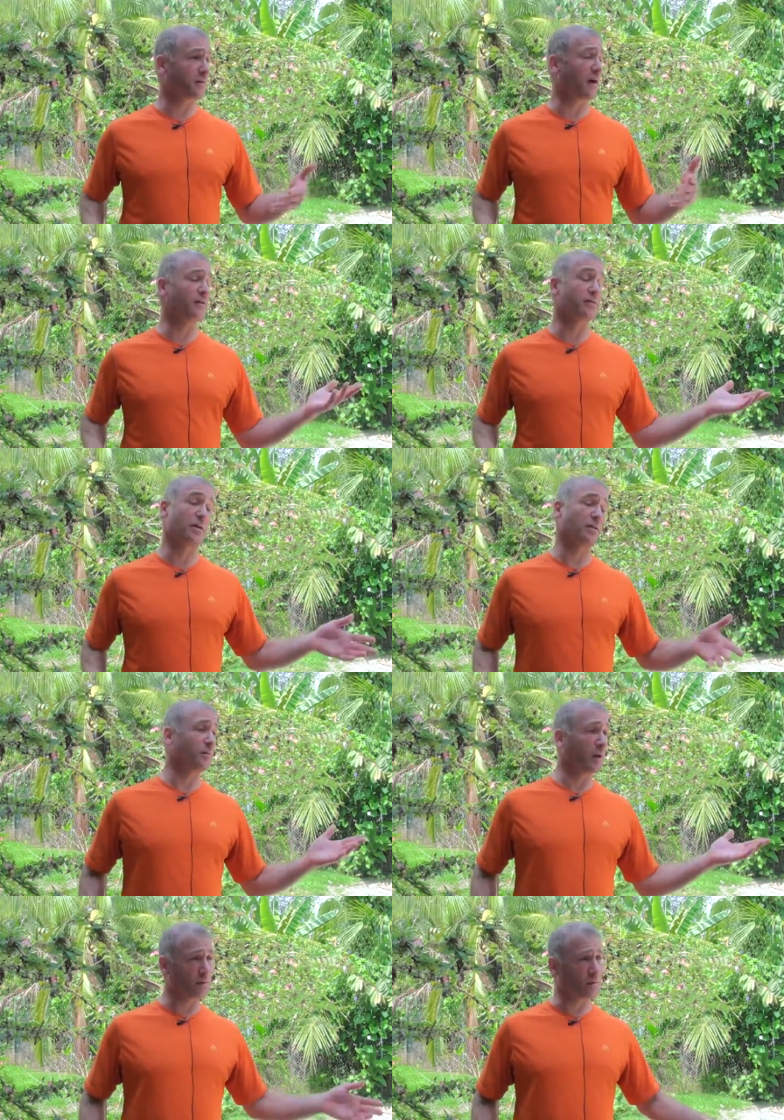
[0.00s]
just father son or
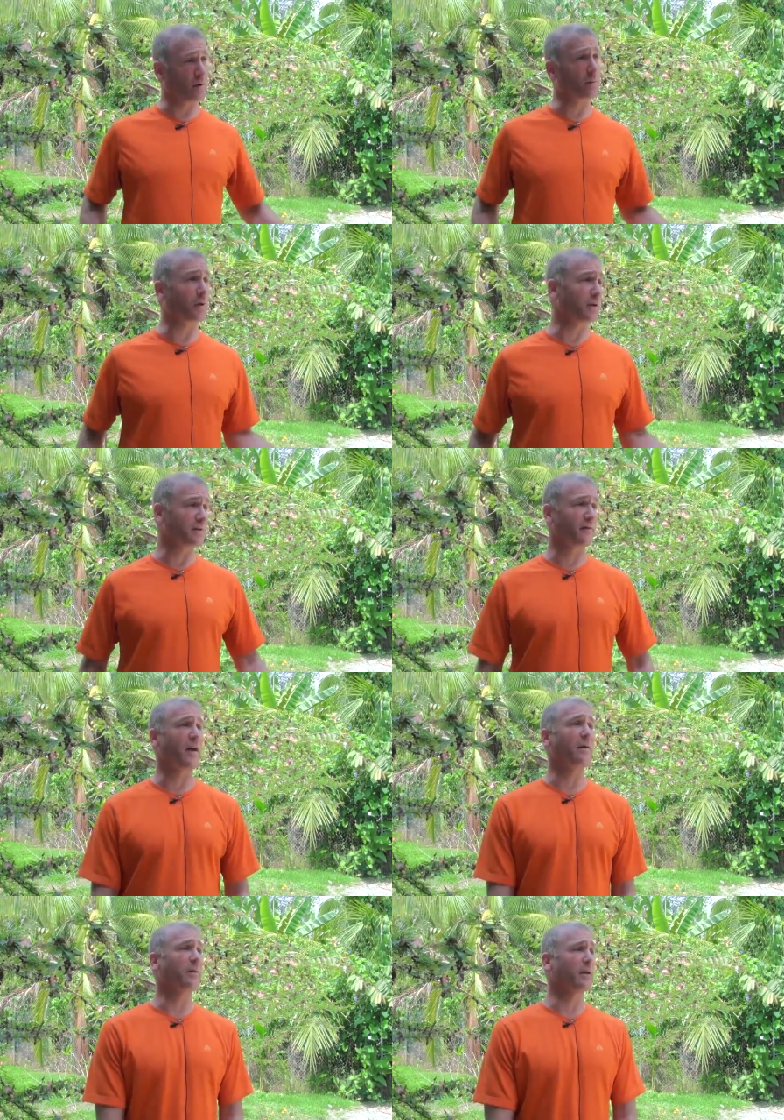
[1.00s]
mother daughter, but as a mm-hmm.
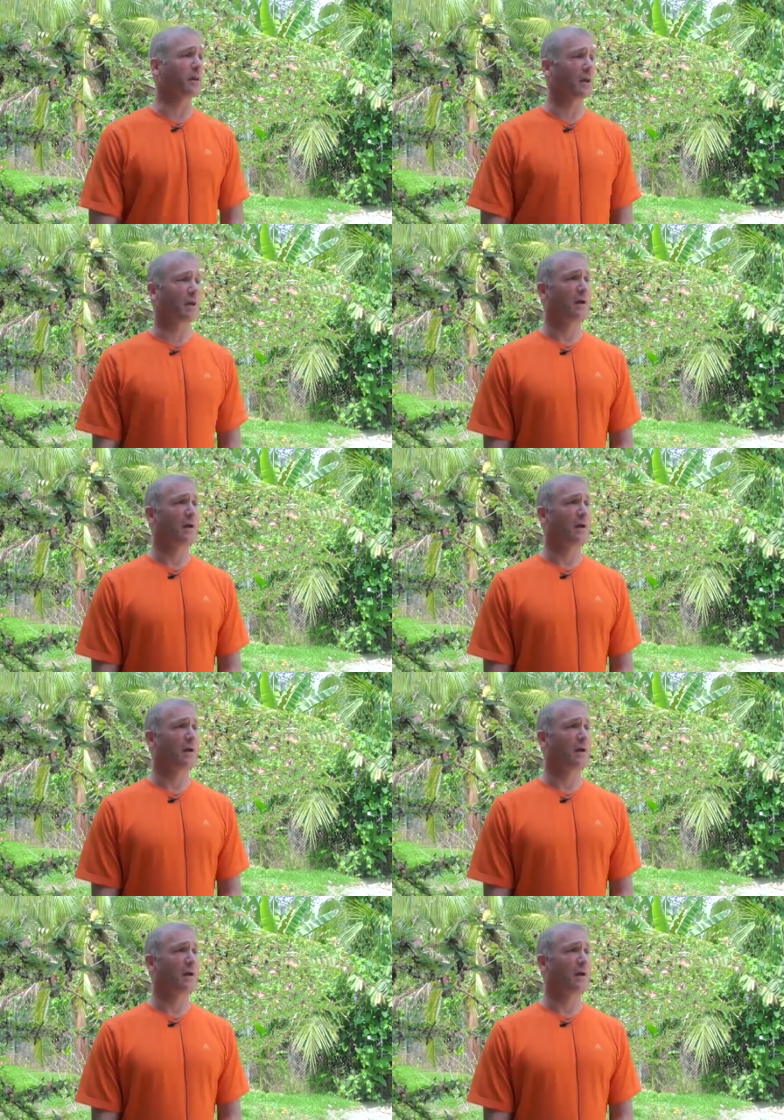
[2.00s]
family.